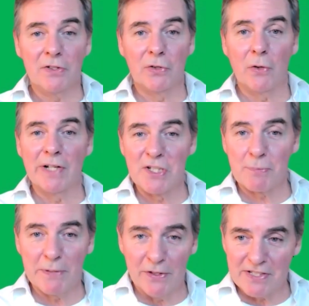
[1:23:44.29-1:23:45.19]
you don't
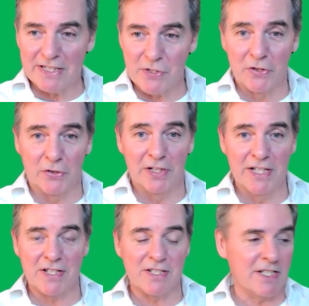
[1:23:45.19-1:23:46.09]
experience
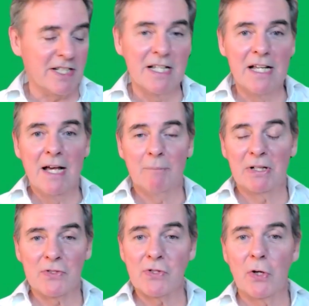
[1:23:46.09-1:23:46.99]
synchronicity,
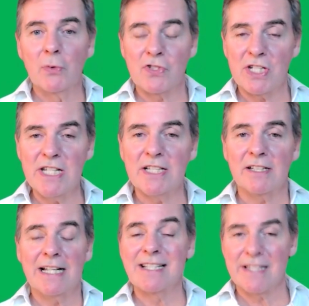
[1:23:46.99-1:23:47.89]
because you don't see it.
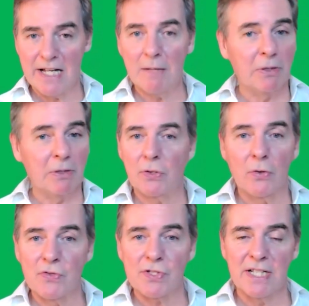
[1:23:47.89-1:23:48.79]
It's there, but you
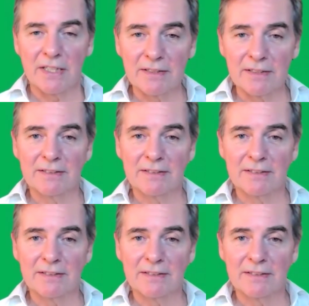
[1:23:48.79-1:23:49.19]
don't see it.